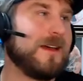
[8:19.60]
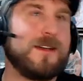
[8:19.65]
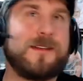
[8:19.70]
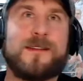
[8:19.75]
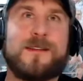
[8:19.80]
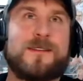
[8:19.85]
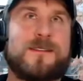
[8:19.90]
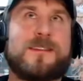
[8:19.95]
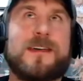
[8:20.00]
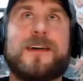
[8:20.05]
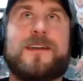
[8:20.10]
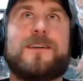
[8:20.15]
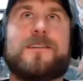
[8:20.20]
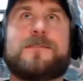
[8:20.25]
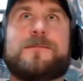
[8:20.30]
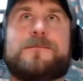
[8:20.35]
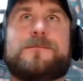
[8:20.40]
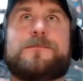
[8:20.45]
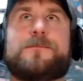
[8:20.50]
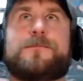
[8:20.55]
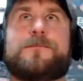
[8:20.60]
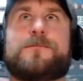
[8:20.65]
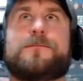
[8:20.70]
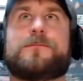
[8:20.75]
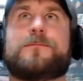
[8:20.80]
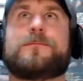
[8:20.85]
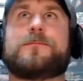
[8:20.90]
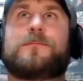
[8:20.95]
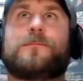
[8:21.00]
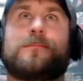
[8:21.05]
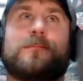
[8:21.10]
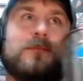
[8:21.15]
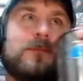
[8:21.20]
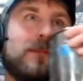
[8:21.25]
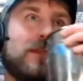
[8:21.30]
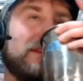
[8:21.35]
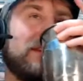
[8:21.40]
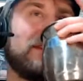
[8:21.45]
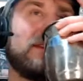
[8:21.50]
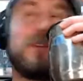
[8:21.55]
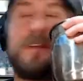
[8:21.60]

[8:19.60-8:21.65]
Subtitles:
That'd probably help the. That'd probably help